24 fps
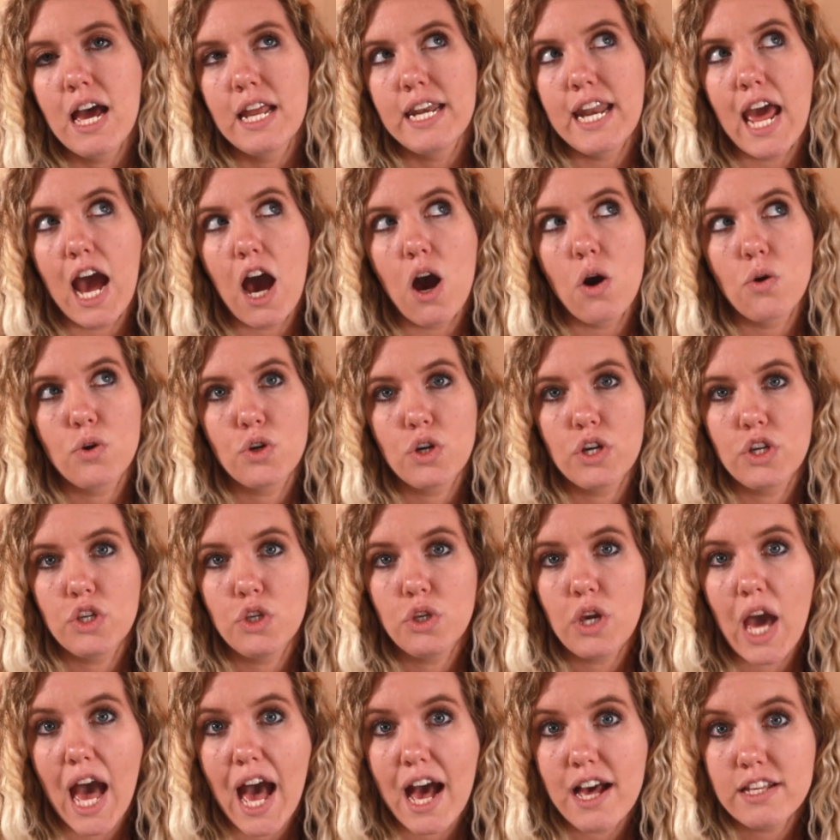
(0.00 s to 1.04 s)
Now,
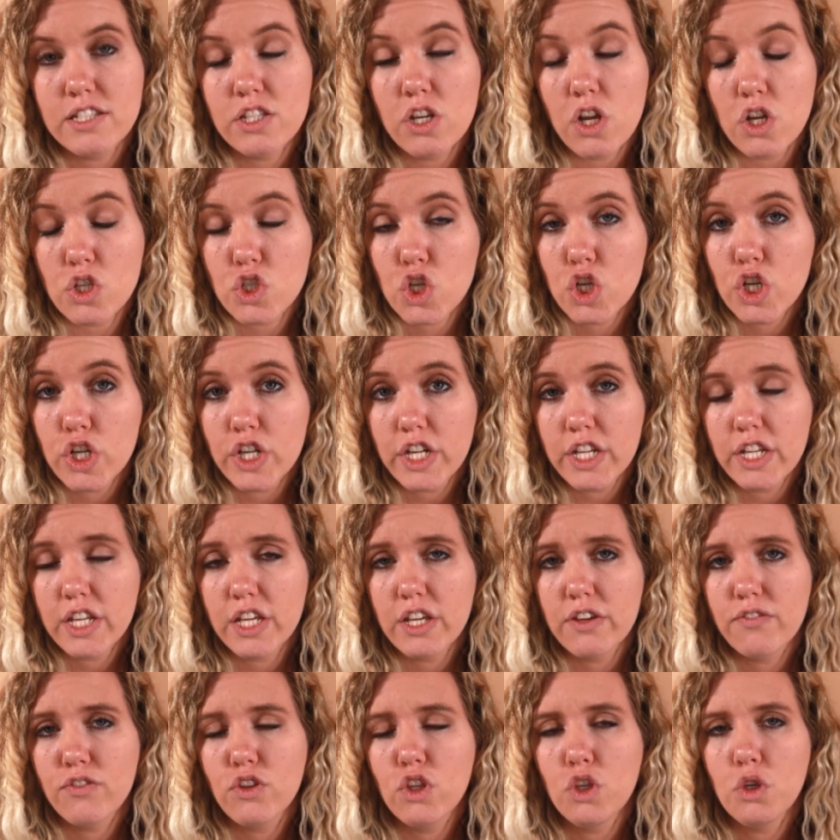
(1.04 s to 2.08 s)
as an
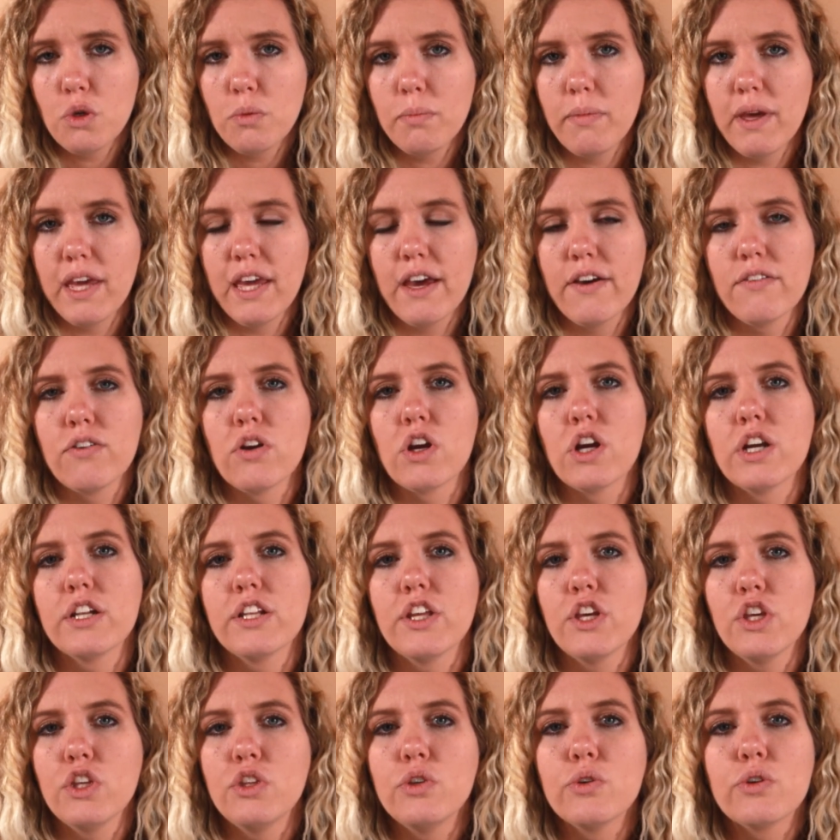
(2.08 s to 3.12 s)
alternative, you may have heard
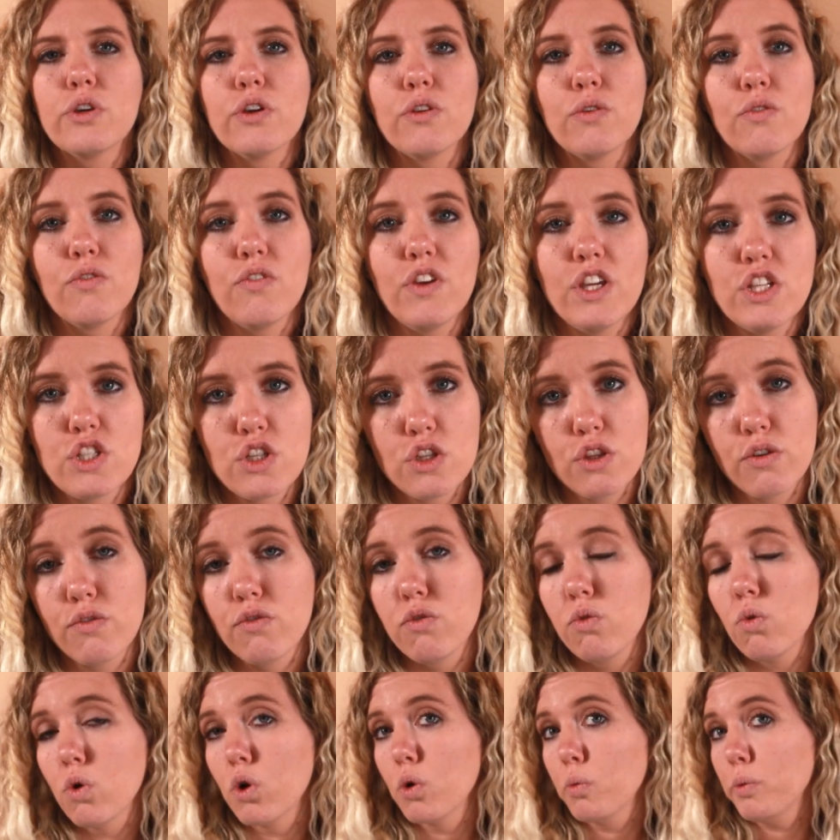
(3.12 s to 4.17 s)
that you can feed to the
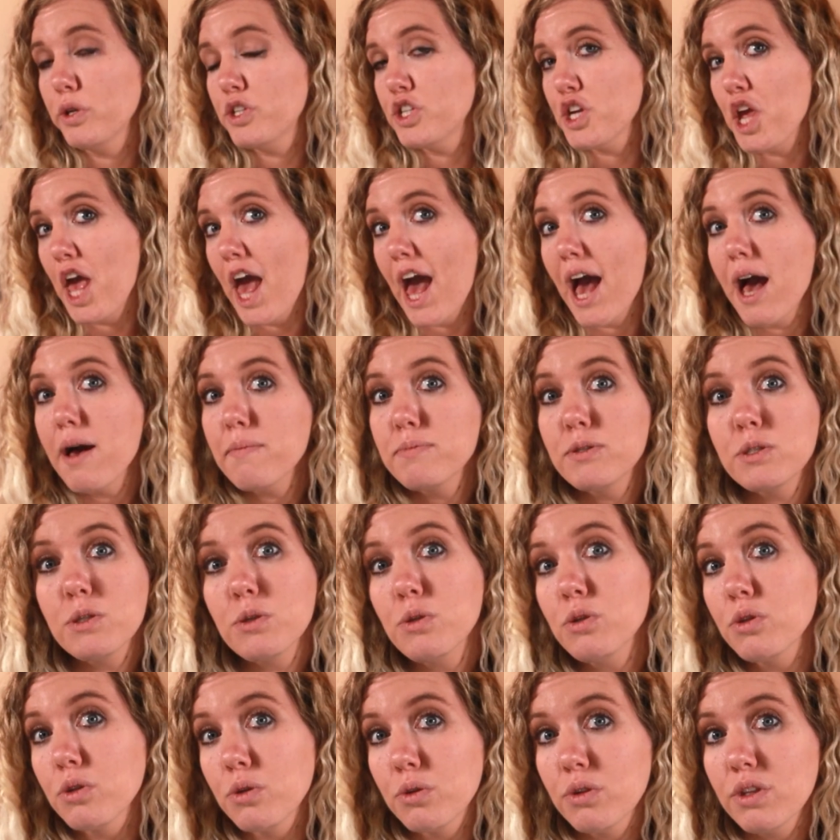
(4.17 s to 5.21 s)
floor, which
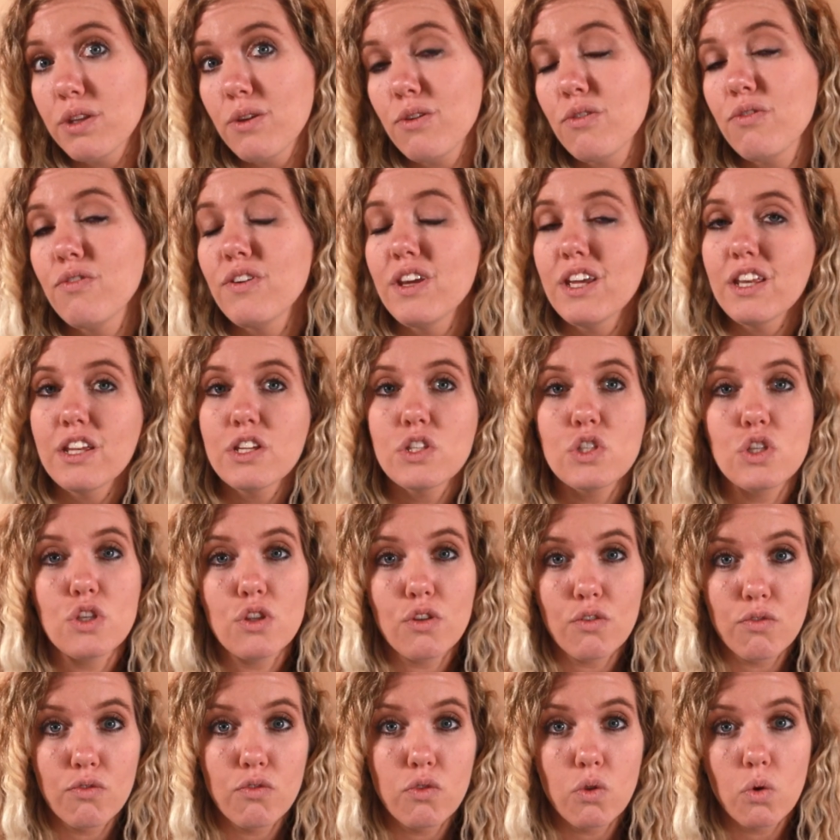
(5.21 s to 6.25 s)
absolutely, feeding to
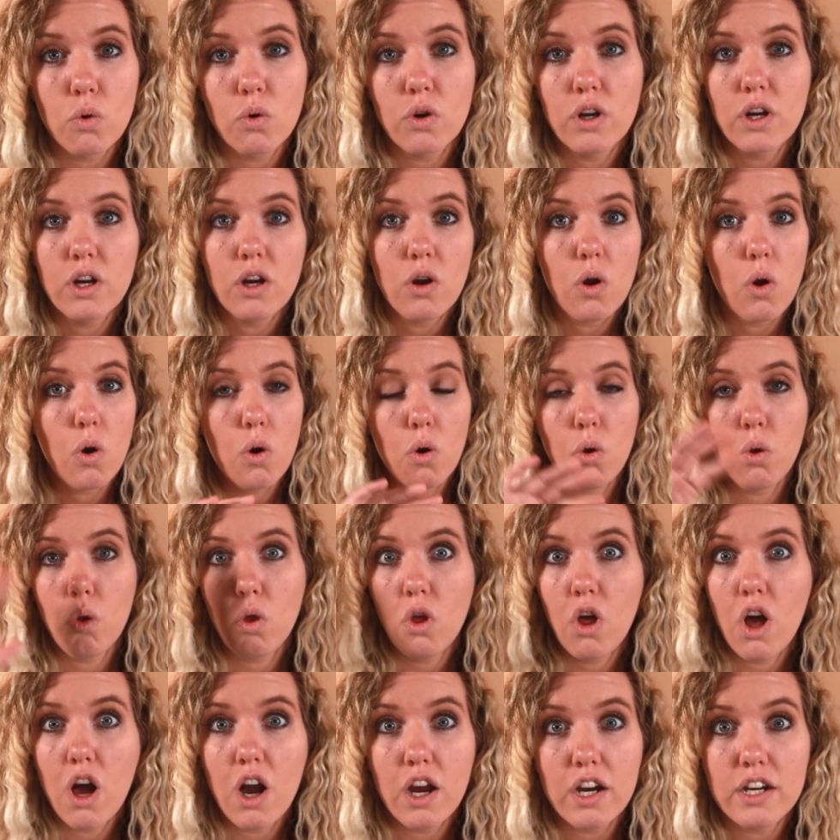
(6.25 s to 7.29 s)
the floor
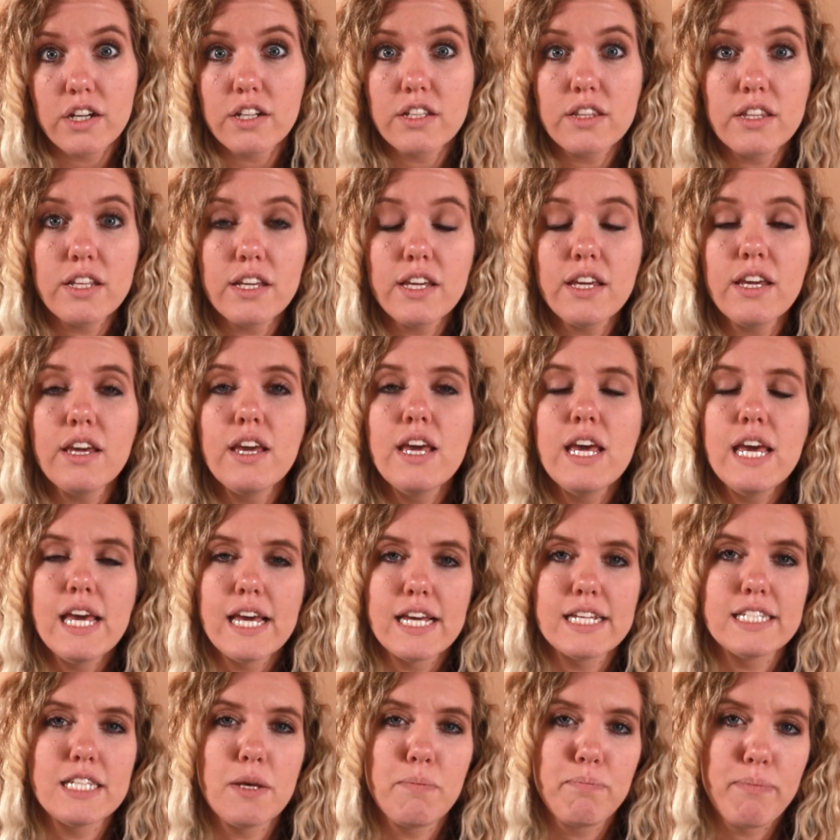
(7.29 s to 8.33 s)
wholeheartedly
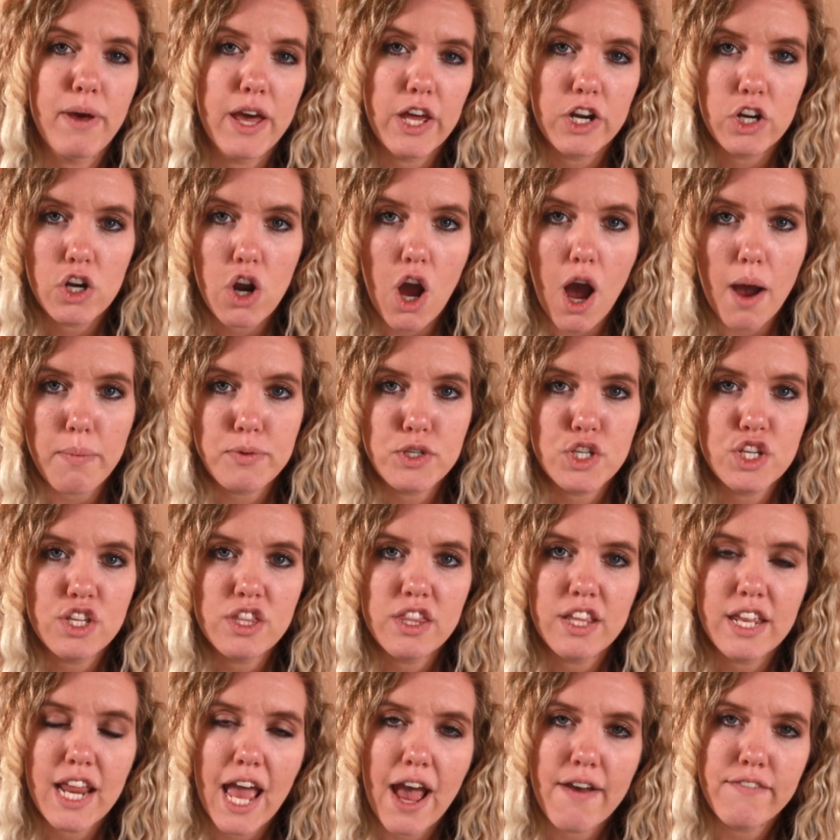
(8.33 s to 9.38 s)
is a better
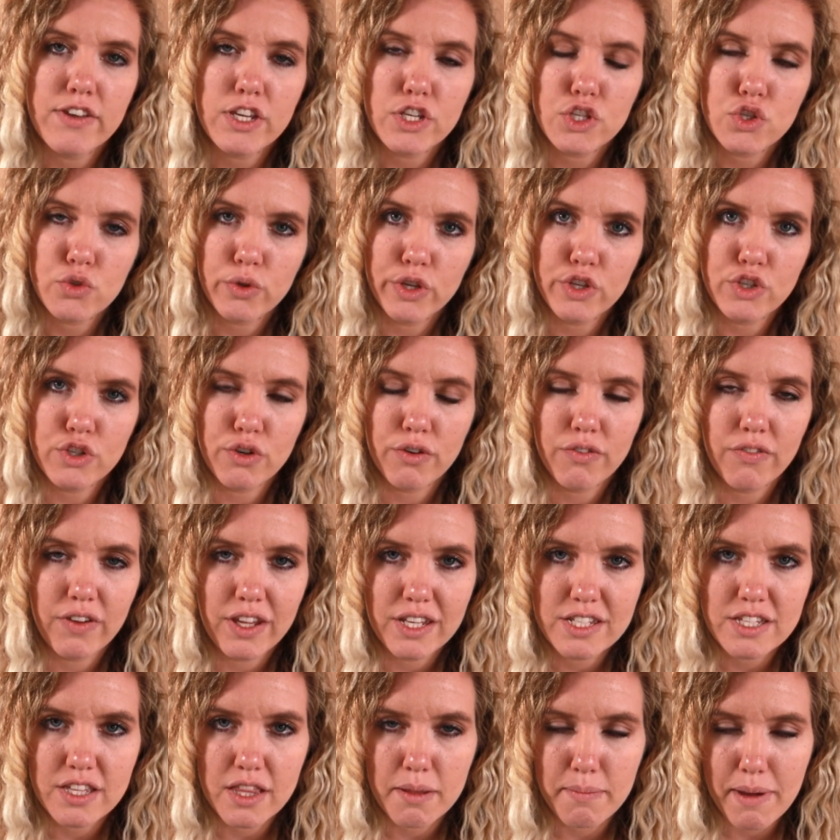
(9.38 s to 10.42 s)
option than having a stranger
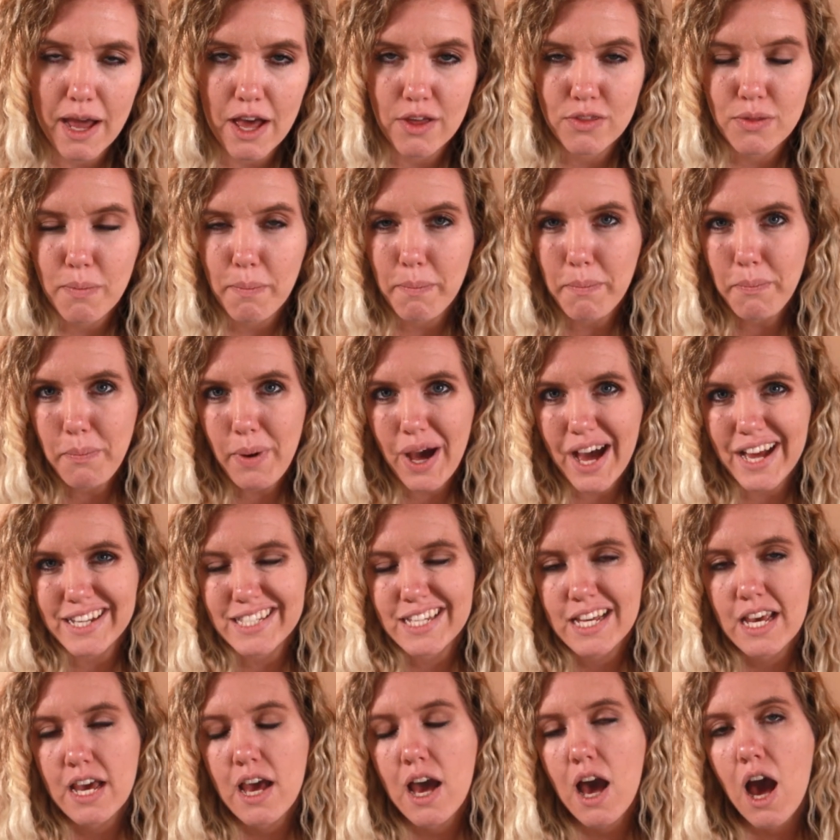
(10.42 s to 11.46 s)
feed to the mouth.
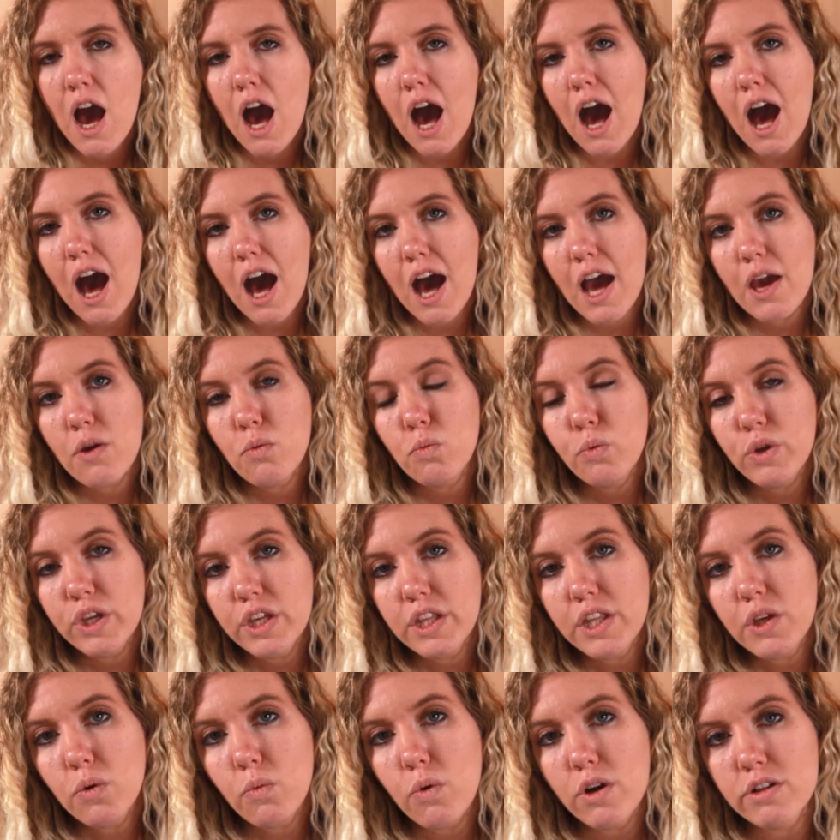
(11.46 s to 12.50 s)
But I
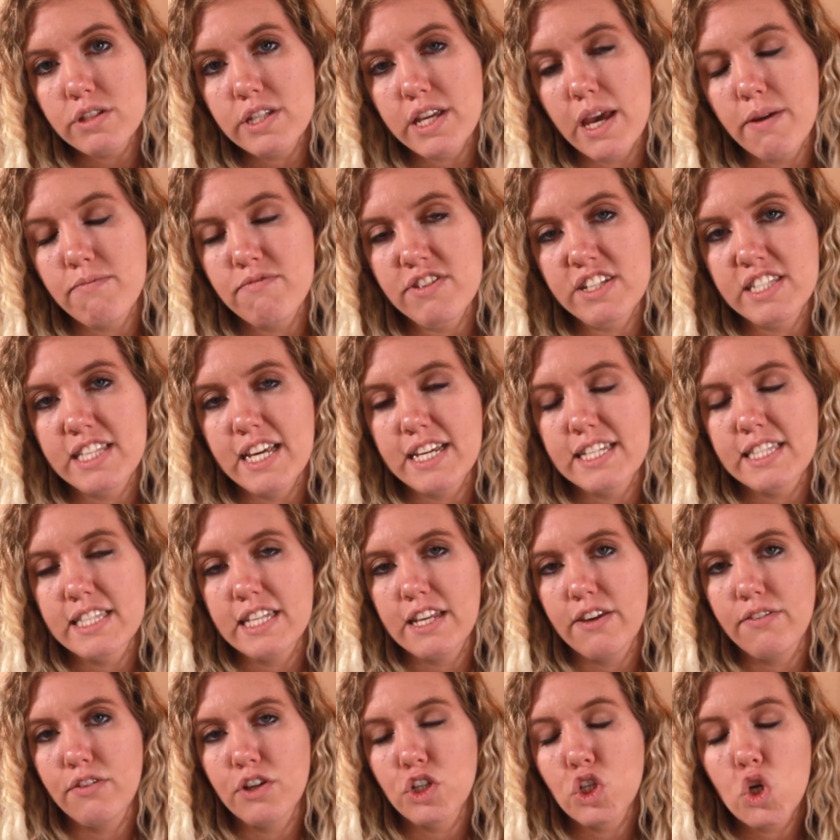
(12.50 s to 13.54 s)
really want to emphasize
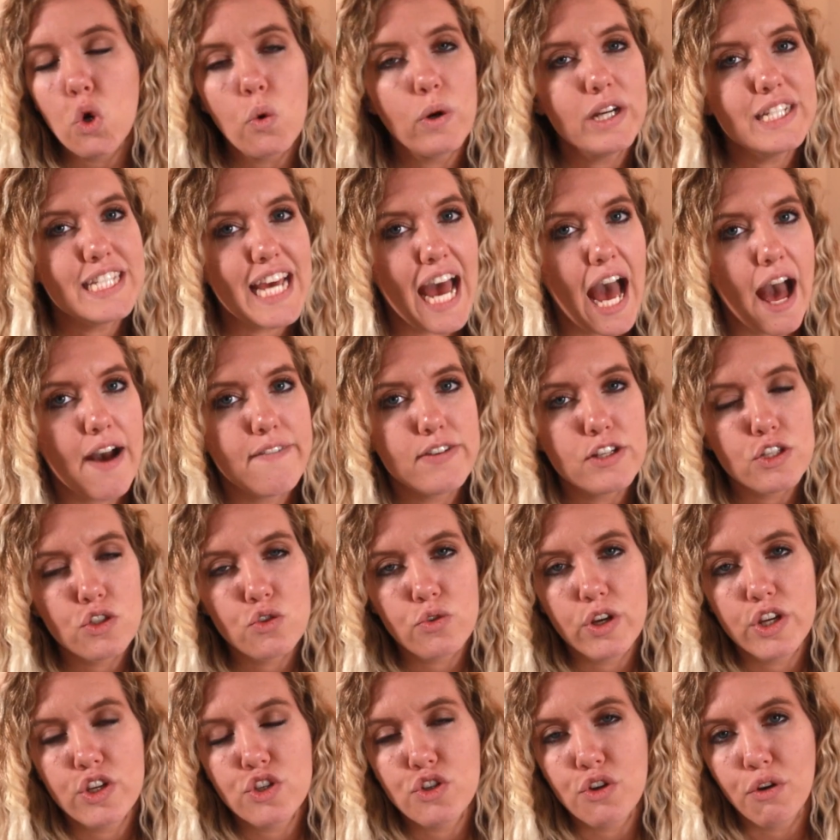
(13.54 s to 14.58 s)
that if you're going to have a
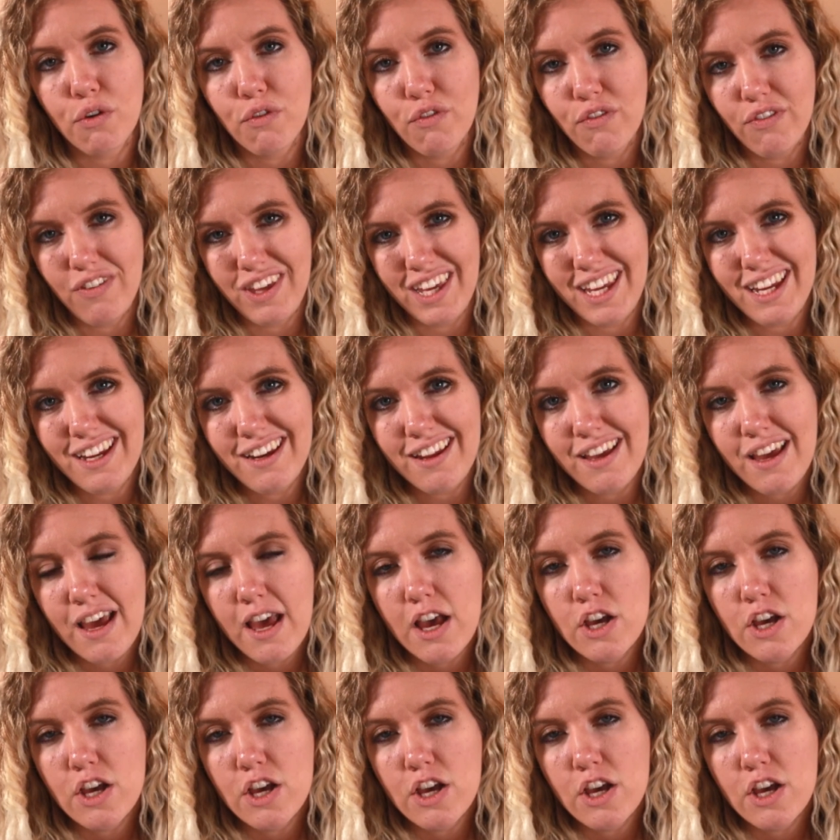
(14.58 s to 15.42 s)
stranger feed